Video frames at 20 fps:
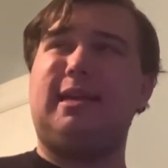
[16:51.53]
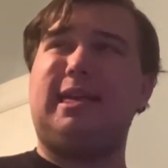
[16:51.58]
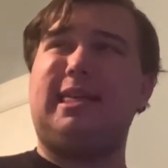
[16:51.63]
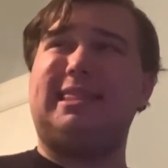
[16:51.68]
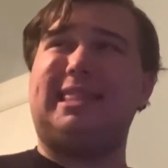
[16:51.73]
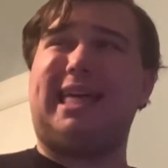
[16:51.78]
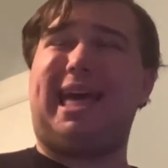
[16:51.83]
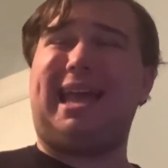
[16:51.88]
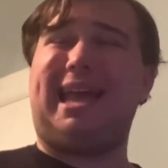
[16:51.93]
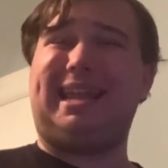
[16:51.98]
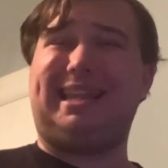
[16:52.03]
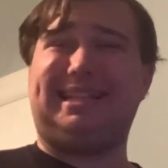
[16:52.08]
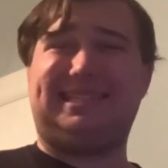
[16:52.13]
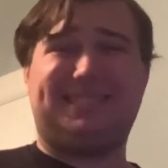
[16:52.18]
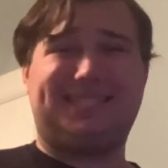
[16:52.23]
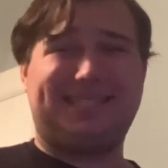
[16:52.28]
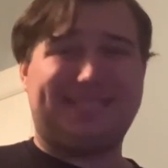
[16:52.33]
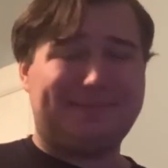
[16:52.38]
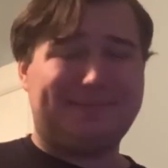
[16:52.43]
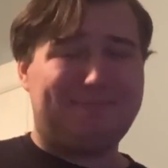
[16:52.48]
that
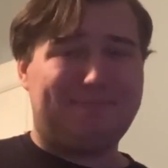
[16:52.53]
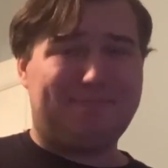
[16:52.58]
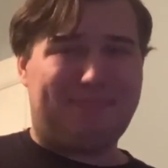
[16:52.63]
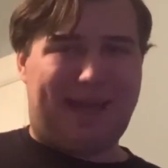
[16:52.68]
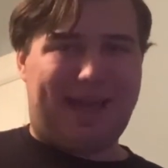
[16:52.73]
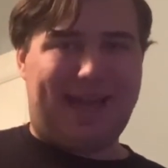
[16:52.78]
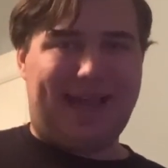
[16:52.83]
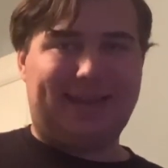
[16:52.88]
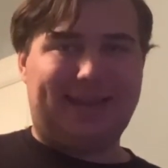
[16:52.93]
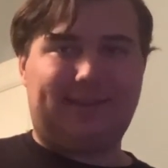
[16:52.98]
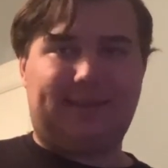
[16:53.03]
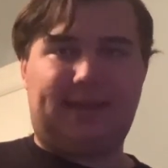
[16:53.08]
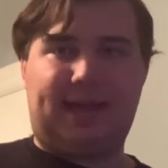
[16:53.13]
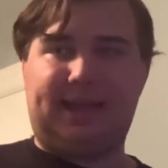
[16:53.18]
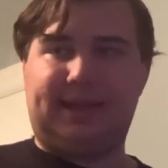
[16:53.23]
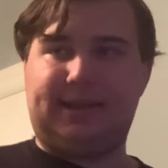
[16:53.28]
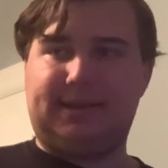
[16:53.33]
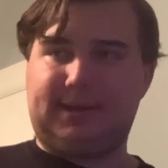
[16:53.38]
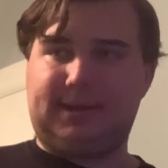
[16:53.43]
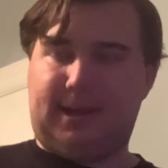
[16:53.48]
it's bad,
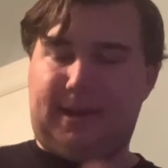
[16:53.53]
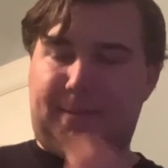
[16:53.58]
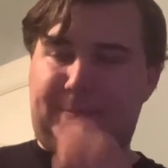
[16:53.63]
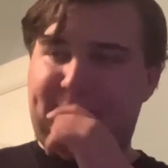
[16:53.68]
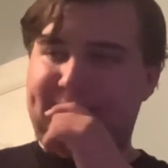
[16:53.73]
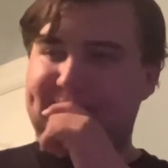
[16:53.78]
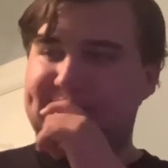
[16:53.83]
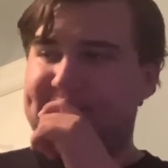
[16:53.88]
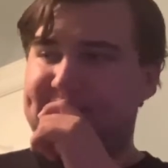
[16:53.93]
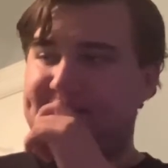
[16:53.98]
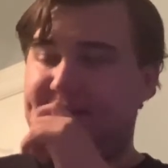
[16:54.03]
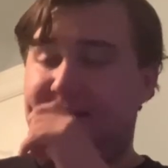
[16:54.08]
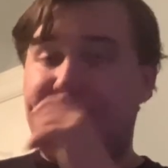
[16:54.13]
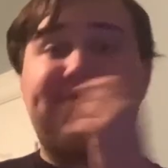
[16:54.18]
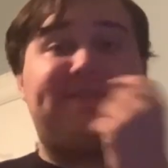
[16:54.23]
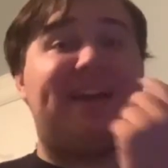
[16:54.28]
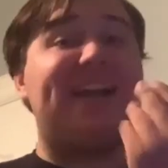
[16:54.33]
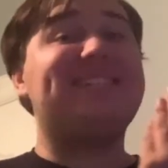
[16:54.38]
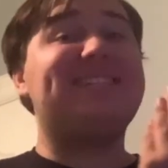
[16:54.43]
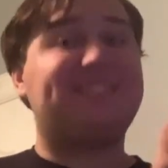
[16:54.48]
like, uh, let's say,
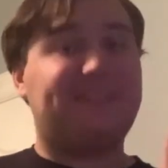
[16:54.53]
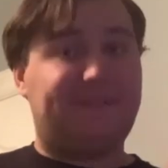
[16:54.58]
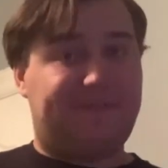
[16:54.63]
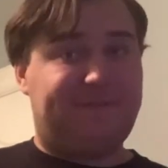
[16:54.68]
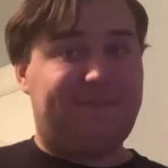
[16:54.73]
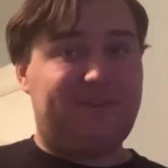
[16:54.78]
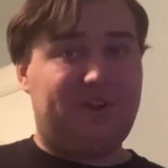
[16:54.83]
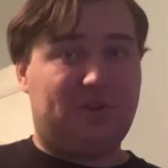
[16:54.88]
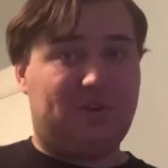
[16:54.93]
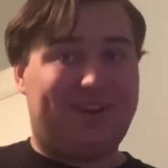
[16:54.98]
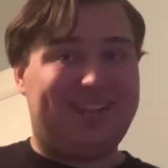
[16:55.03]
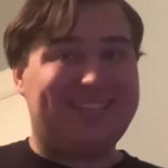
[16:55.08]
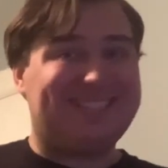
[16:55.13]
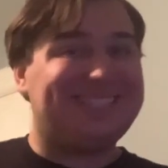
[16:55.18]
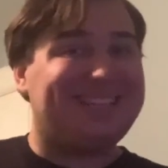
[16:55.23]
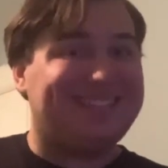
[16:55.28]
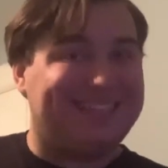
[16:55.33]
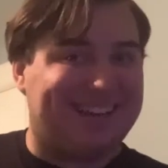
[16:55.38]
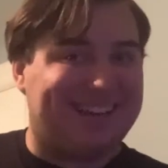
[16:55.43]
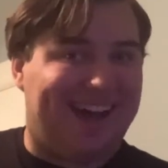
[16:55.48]
Fast and Furious
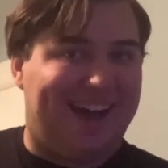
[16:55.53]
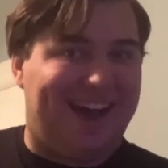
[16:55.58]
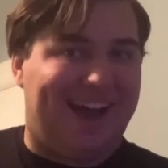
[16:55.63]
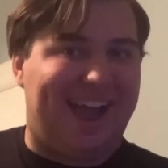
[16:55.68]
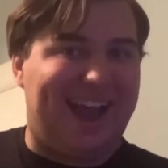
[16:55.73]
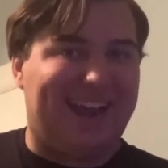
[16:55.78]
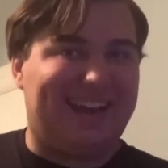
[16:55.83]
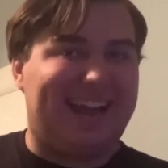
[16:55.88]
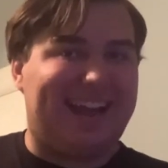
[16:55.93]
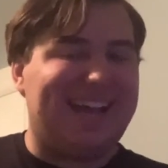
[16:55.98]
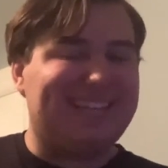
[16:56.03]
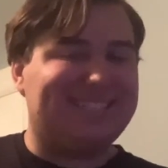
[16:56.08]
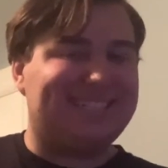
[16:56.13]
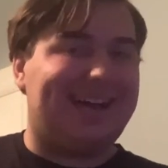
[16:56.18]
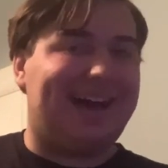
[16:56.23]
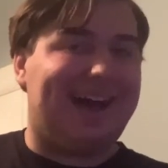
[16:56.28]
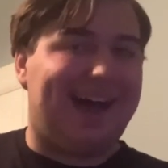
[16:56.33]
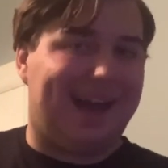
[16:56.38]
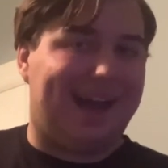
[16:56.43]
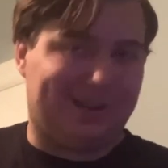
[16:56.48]
9 has a
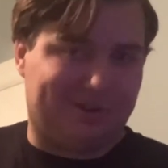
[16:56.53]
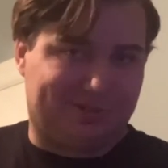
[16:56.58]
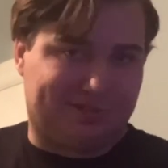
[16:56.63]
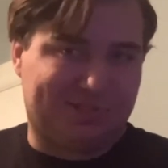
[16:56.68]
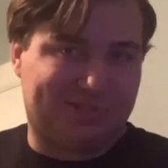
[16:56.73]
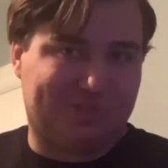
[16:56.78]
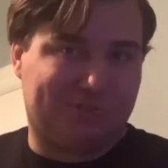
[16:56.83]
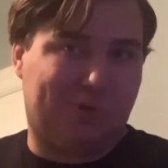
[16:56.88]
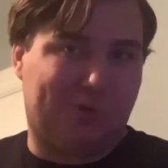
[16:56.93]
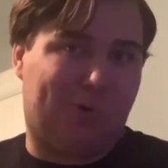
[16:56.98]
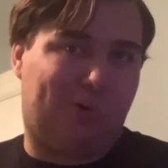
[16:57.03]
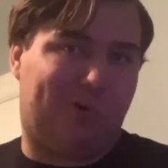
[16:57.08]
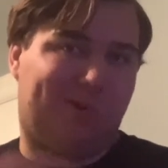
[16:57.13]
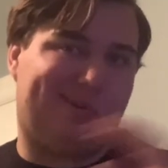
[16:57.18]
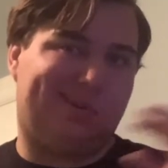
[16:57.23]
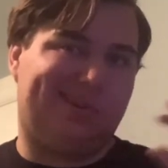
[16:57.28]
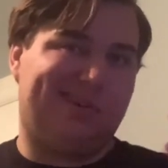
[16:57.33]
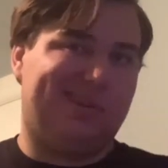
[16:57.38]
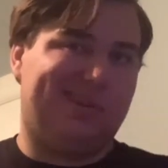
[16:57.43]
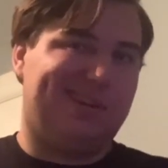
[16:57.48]
higher
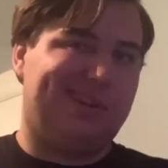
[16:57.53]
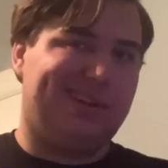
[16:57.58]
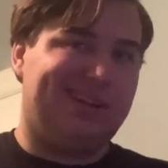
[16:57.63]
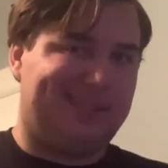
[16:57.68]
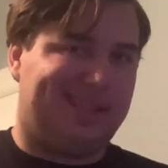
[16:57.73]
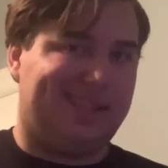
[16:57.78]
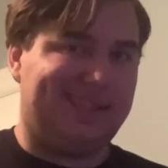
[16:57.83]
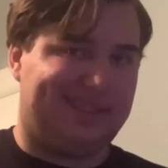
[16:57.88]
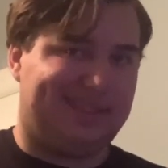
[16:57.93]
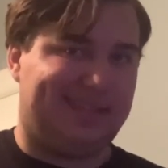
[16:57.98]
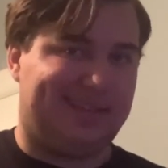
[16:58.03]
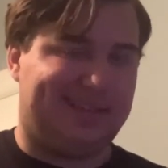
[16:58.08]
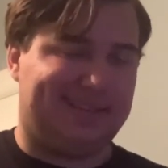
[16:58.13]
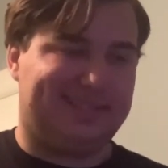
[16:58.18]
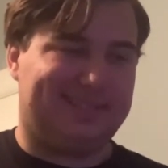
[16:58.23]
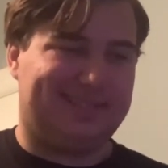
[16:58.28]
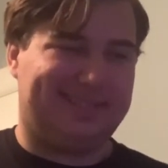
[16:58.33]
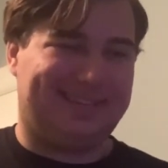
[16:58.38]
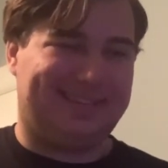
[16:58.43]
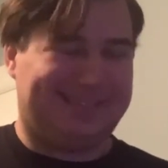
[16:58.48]
score than
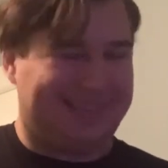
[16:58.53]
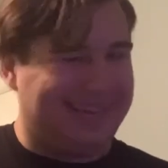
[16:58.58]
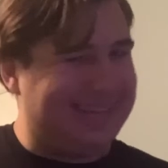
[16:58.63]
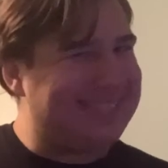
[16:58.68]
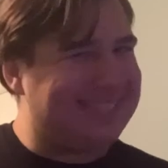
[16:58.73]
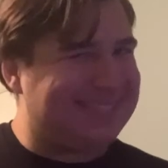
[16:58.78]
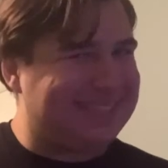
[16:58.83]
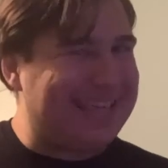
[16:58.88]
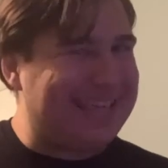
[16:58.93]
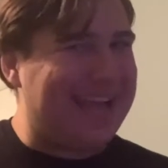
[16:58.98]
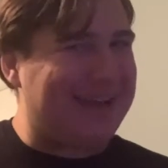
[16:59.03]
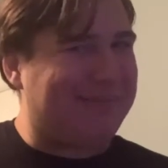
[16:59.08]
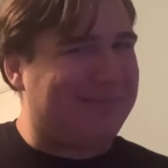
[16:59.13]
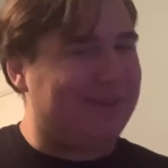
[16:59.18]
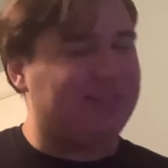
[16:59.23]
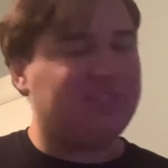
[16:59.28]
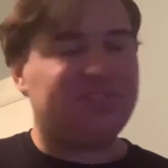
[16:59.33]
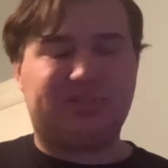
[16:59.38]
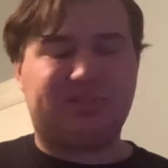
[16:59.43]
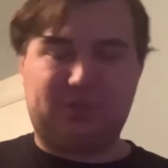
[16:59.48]
this. Is that
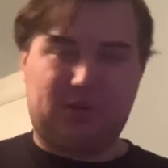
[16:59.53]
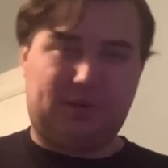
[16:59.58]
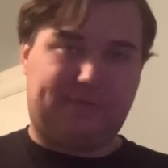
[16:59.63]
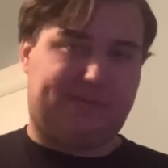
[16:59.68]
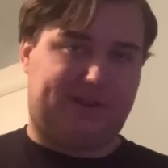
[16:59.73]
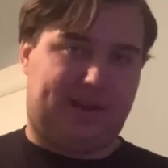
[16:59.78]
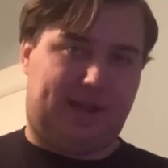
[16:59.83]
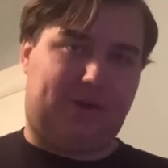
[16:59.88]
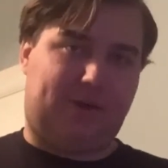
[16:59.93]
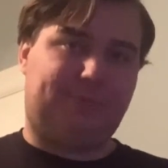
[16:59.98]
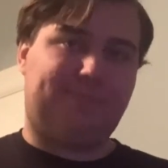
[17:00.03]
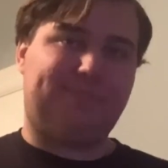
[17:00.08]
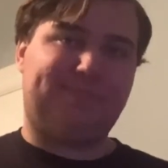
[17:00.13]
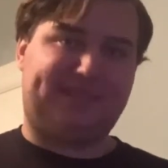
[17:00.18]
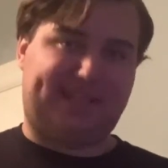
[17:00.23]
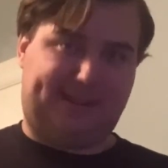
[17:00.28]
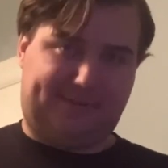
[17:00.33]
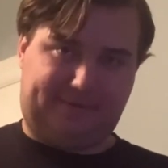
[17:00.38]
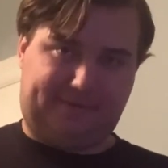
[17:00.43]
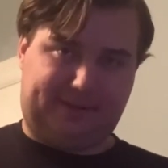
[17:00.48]
well deserved? No,
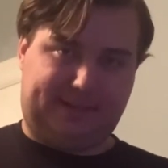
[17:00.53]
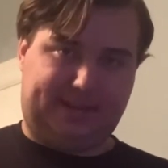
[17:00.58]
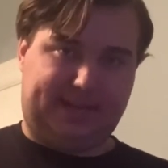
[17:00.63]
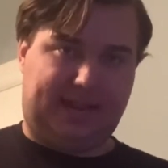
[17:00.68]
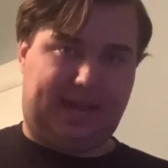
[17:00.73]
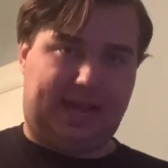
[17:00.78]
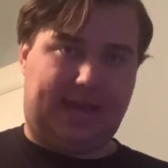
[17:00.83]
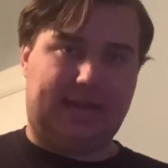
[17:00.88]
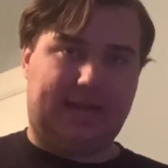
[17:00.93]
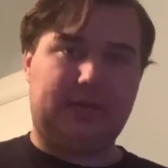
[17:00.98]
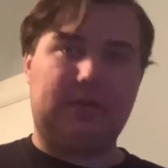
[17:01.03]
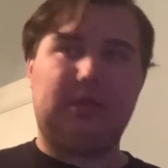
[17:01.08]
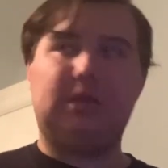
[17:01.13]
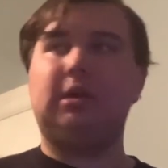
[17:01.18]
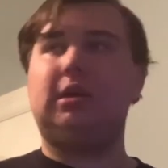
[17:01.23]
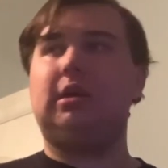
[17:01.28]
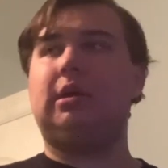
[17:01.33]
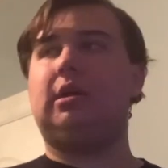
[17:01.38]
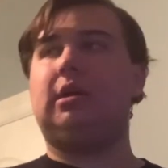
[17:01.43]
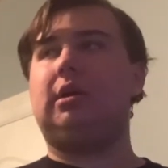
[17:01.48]
definitely not.
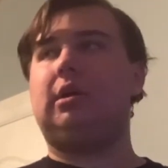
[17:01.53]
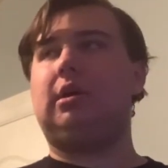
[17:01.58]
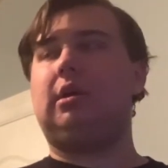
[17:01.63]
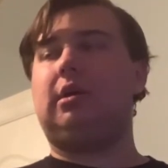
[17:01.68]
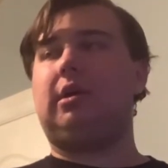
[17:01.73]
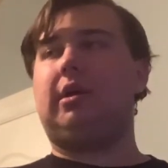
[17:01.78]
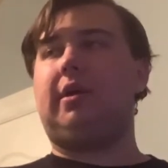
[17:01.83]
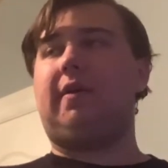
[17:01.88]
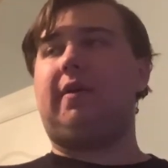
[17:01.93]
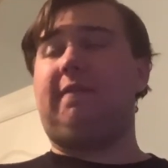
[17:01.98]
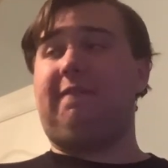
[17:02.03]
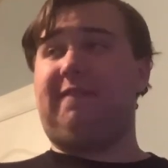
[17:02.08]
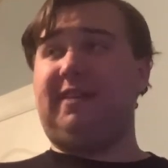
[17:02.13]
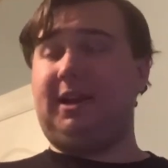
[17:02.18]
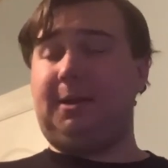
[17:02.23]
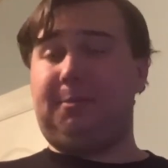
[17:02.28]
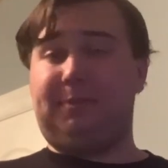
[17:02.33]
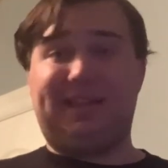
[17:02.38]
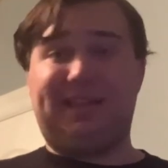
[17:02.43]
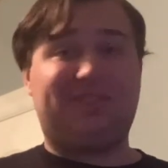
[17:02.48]

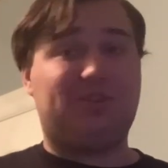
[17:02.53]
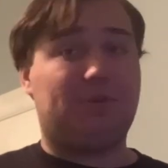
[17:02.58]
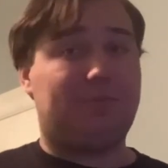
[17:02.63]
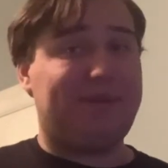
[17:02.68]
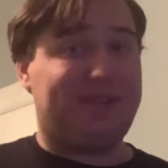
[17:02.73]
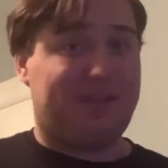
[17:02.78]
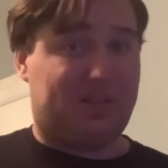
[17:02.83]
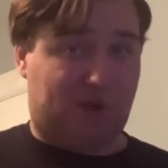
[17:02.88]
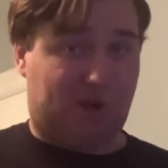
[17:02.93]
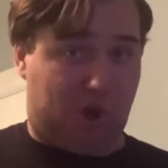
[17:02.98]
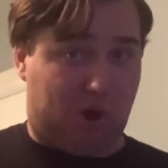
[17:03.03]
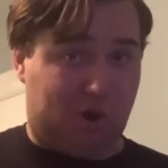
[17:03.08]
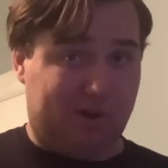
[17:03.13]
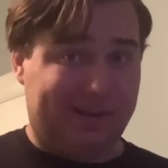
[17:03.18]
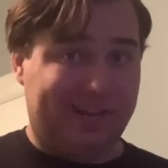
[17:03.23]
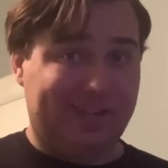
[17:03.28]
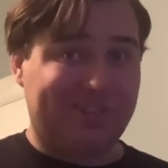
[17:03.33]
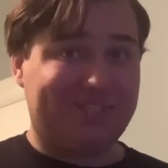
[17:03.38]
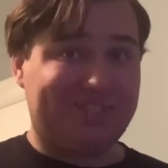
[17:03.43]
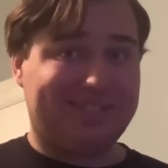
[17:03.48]
Venom Let There Be
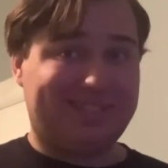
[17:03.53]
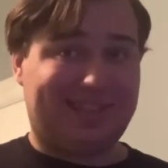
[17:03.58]
Carnage is a